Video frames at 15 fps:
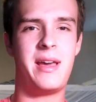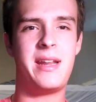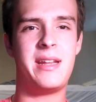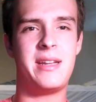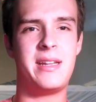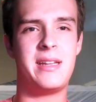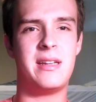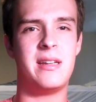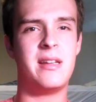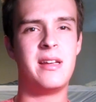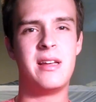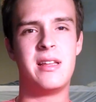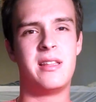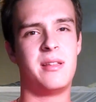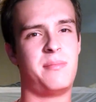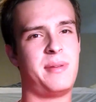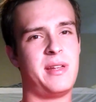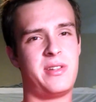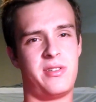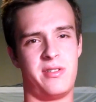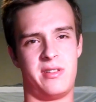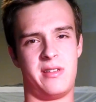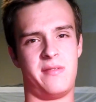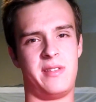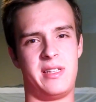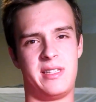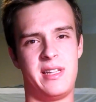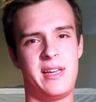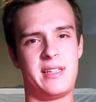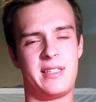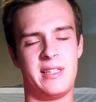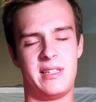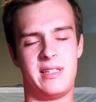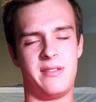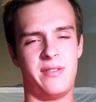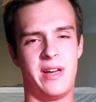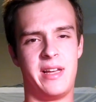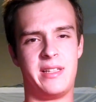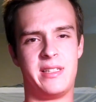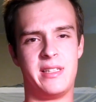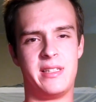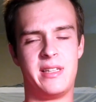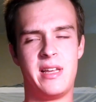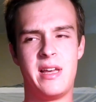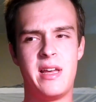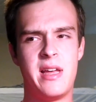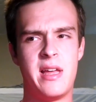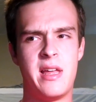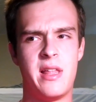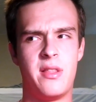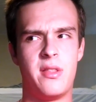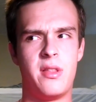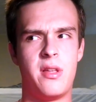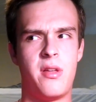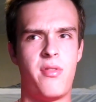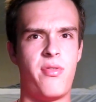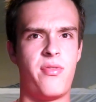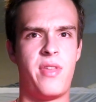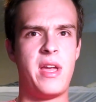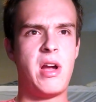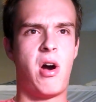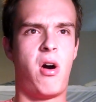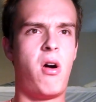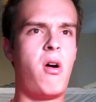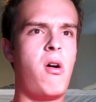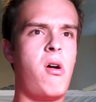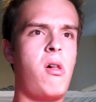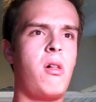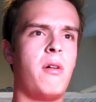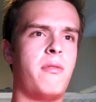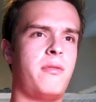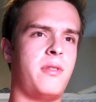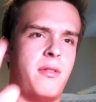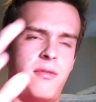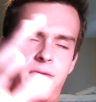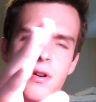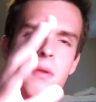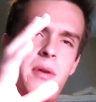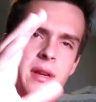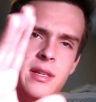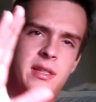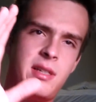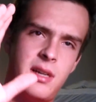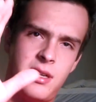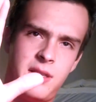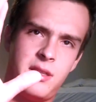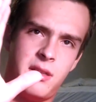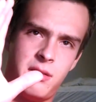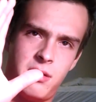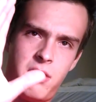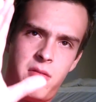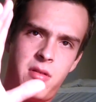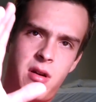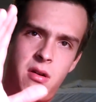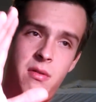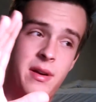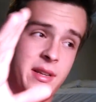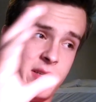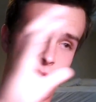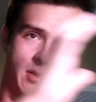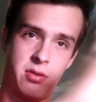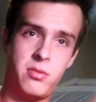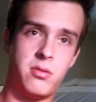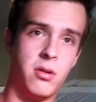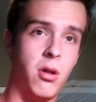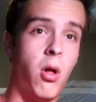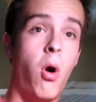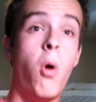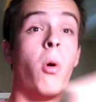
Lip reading: edit in the pictures of these Nexus devices, the focus on the logo is Google